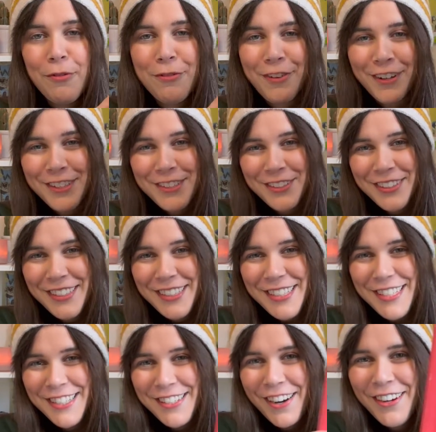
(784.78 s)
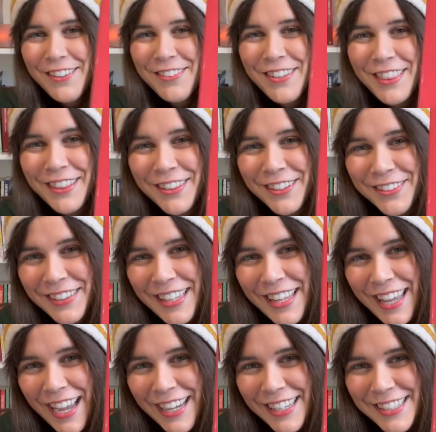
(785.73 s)
first we're gonna start with Lonely
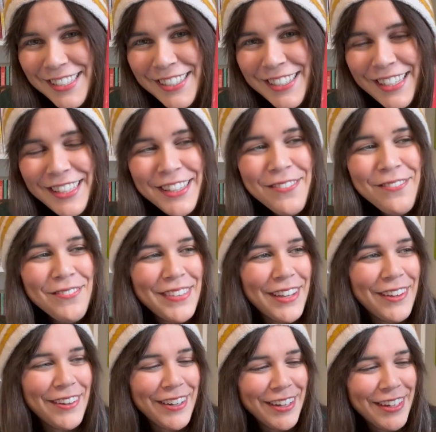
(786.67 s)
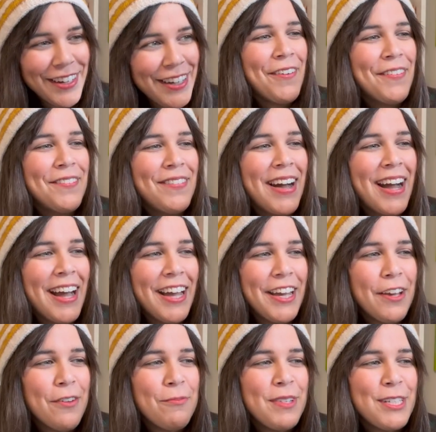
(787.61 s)
Castle in the Mirror
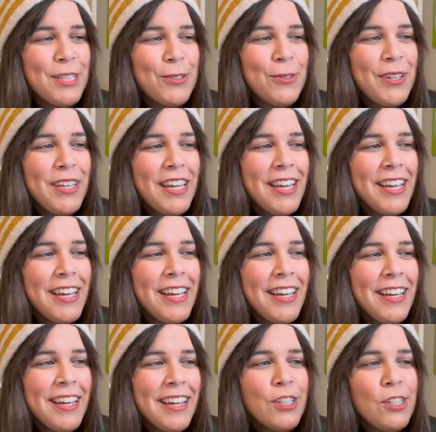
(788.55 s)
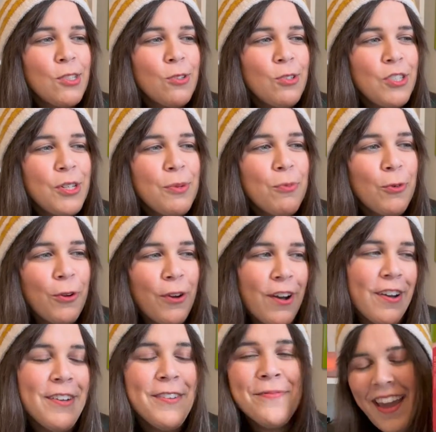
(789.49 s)
by Mizuki
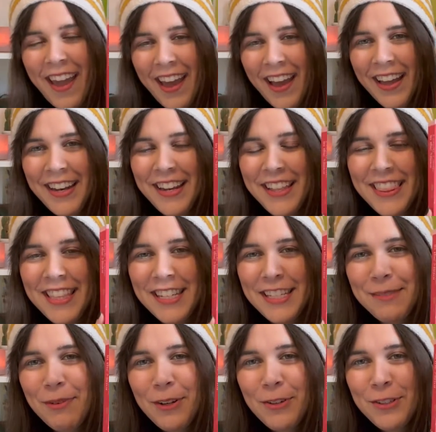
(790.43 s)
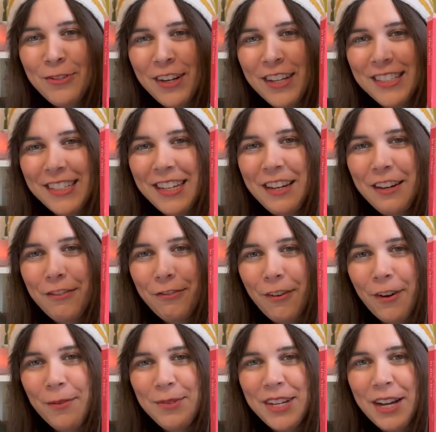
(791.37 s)
Tsujimura. And this book was translated
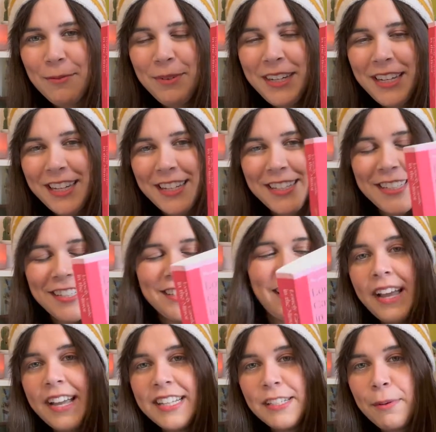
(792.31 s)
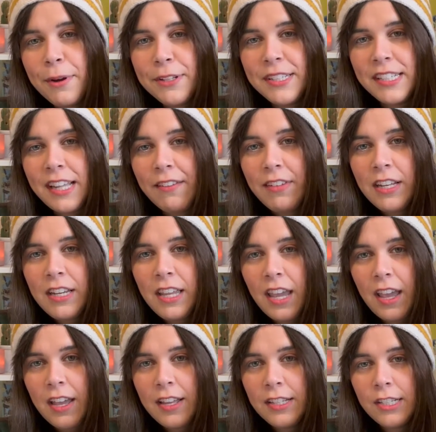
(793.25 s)
from Japanese. It's about 7
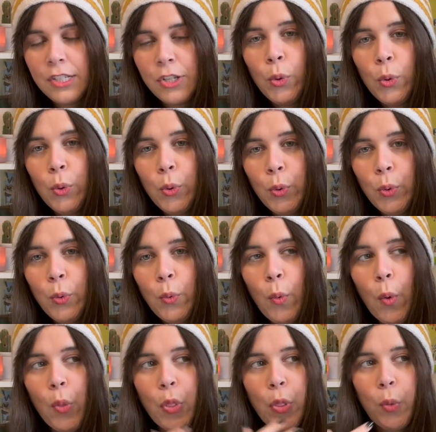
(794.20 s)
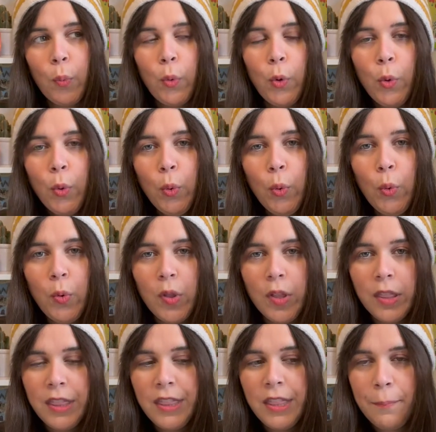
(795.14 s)
kids who, through
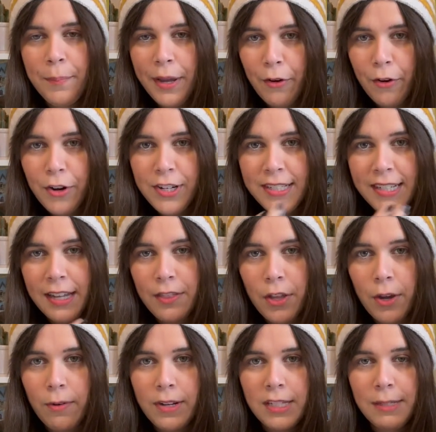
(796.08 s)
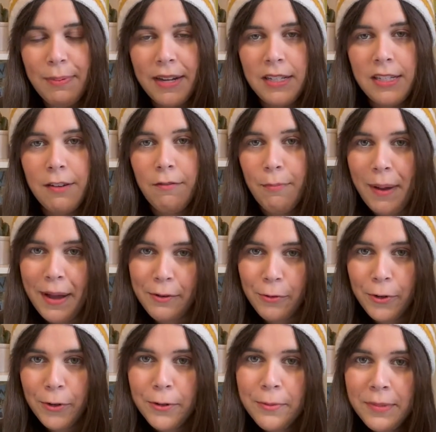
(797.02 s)
mirrors in their respective
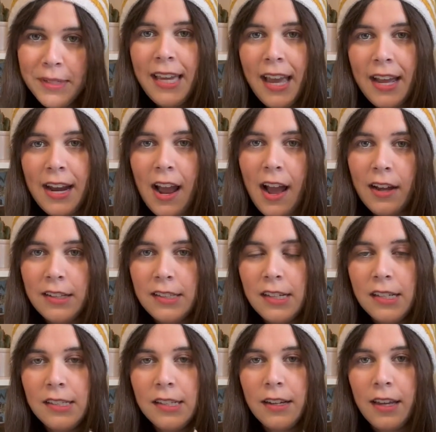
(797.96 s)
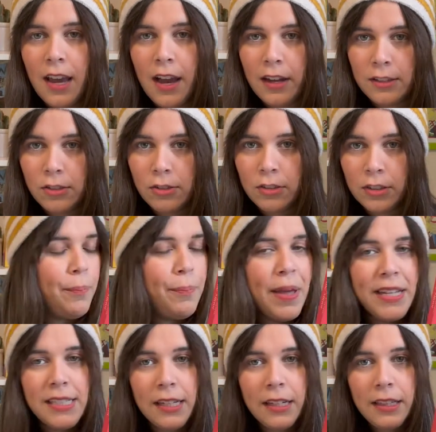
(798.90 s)
bedrooms, can access a castle.
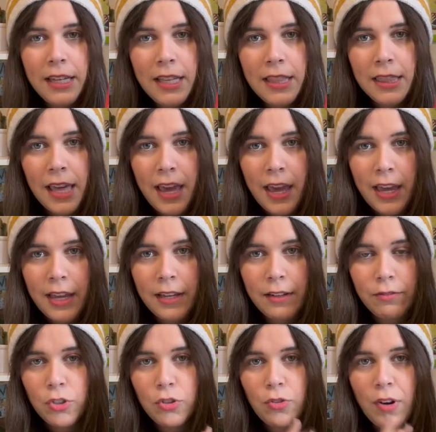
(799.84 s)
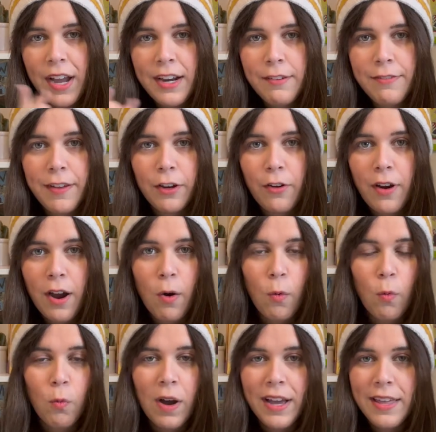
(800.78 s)
Basically, they try to figure
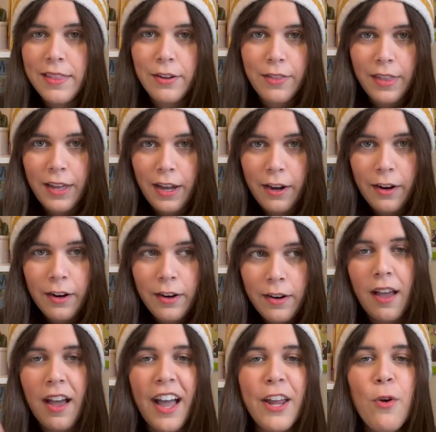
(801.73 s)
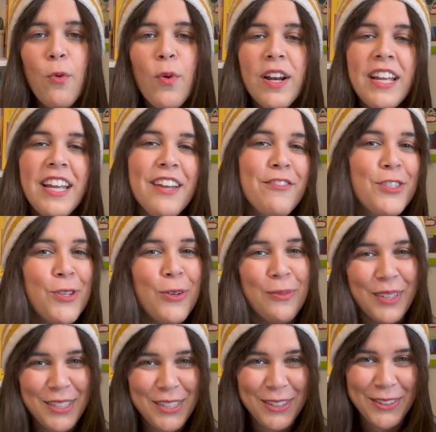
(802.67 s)
out why they're there. I don't want to give too
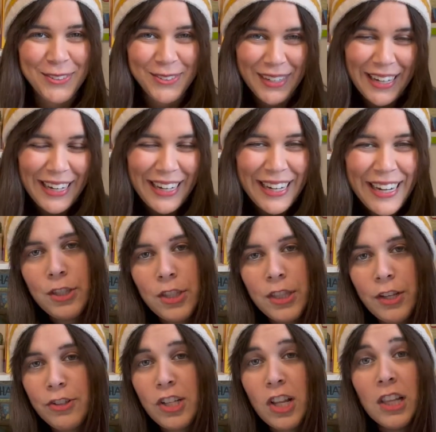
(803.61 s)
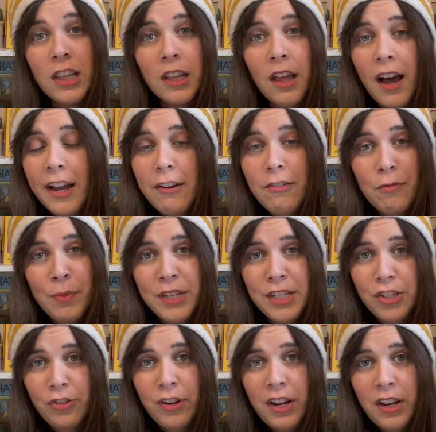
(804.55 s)
much away. There's a lot of
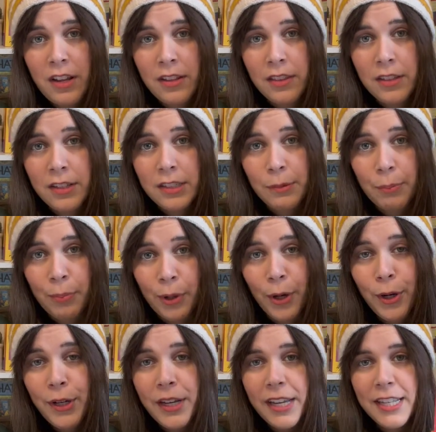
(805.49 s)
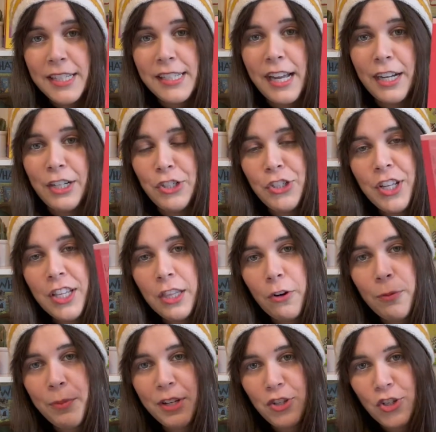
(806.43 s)
mystery in this book. It's actually a little
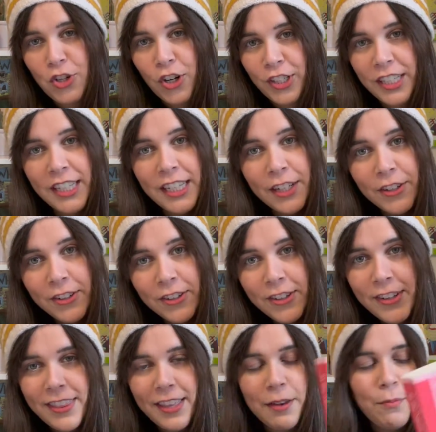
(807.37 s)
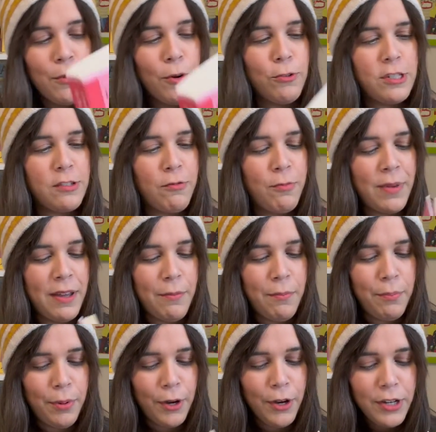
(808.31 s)
bit chunkier than most of my
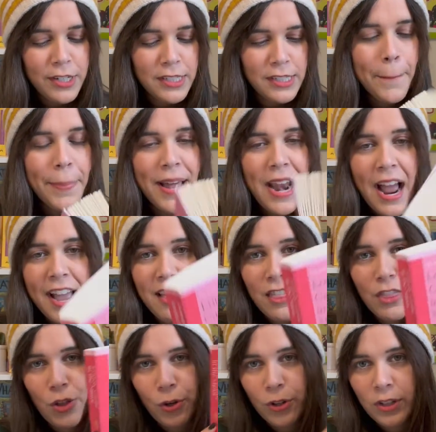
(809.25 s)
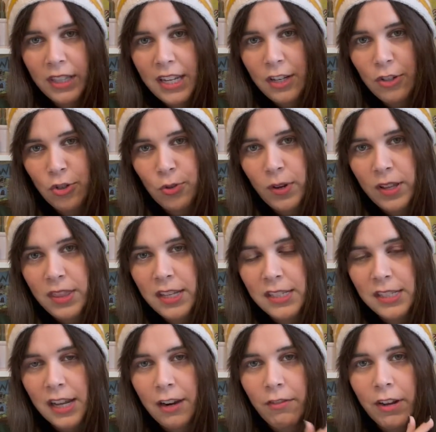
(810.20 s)
books, but I thoroughly enjoyed this.
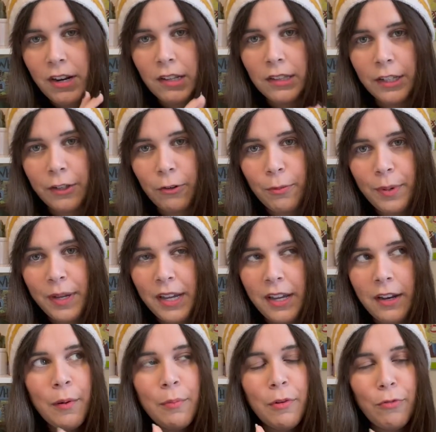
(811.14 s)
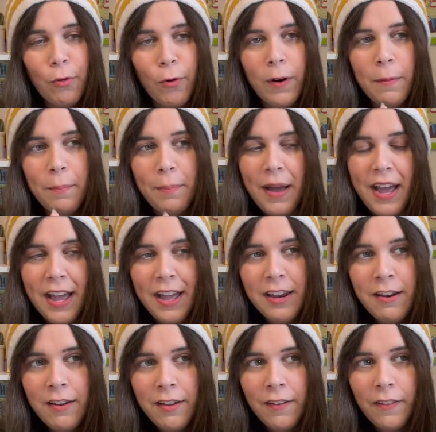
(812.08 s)
I read a little bit before bed,
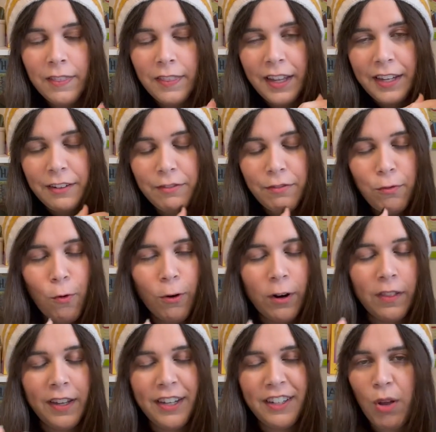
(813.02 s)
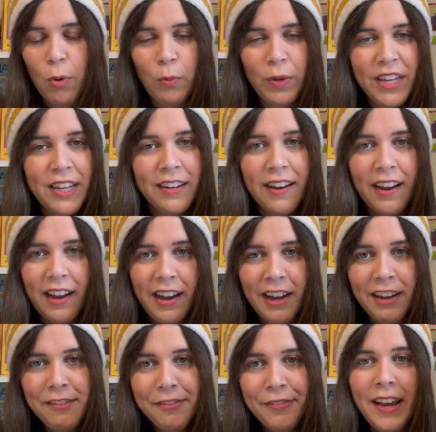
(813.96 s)
like for like a week and a
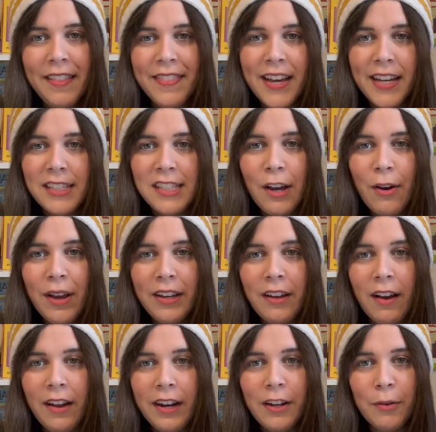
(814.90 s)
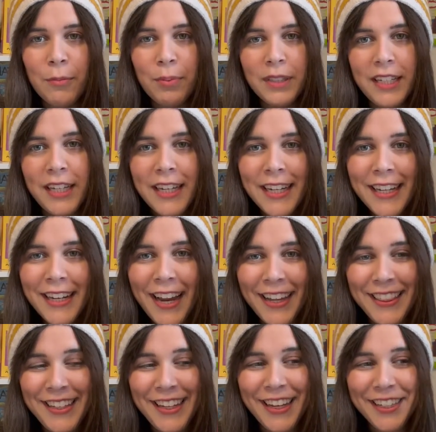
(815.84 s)
half, and that's how I got it completed.
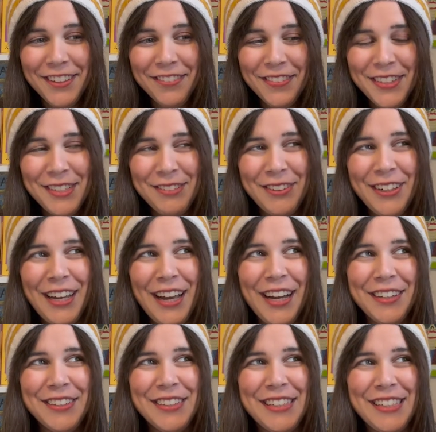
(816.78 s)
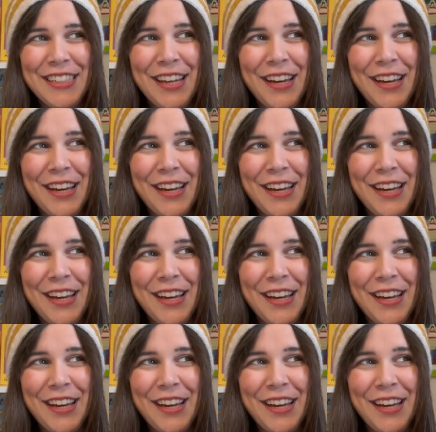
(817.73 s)
At the end of this book, I was